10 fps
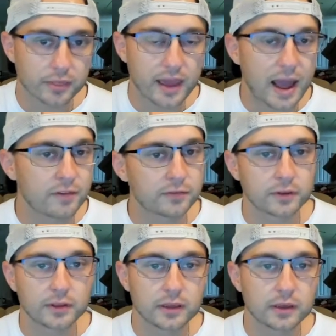after
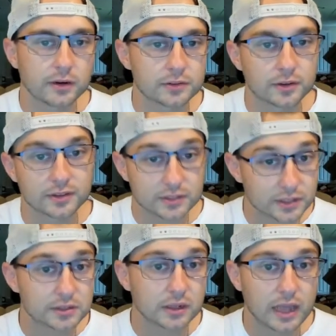the year. So this
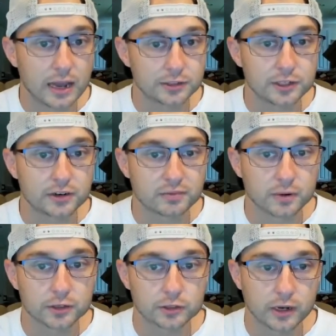is the last year of
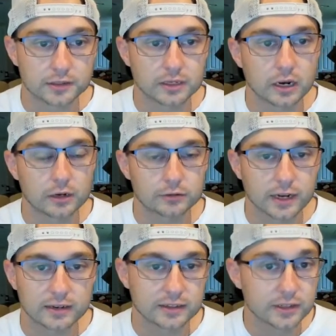Bergeron's
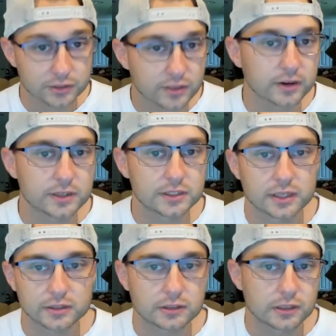contract. He is
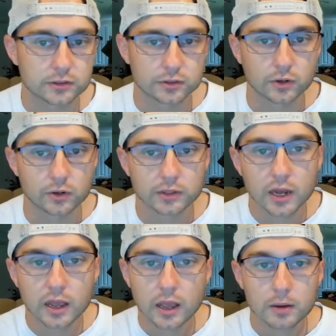36 years old,
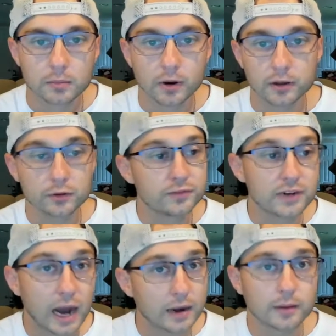but you've
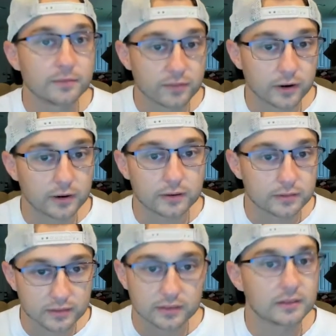got him for,
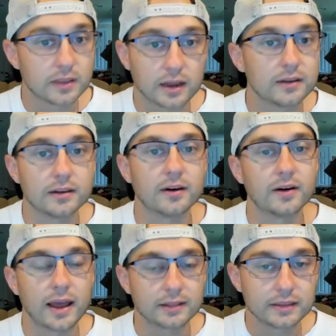
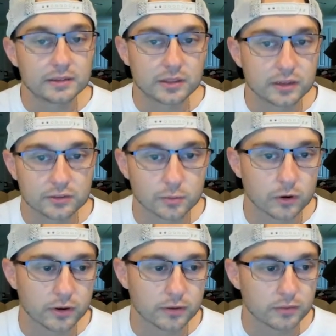at least this
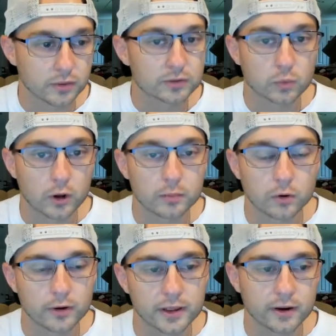one
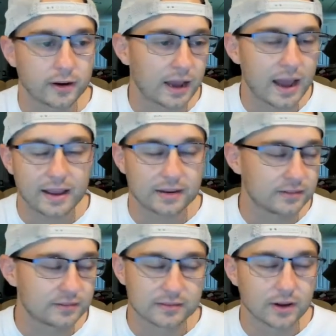more year. And I
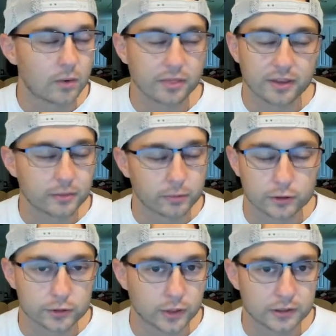don't think
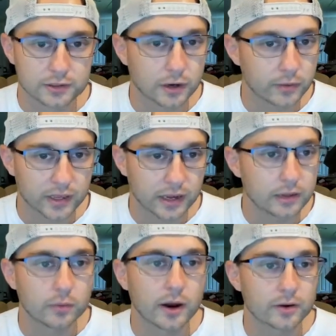Bergeron's going
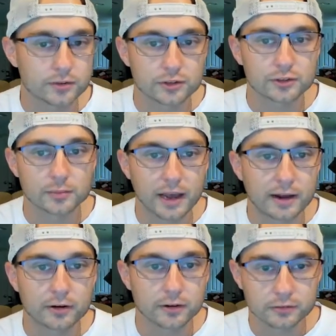anywhere. It's just a
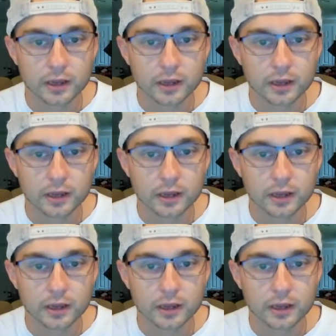matter of,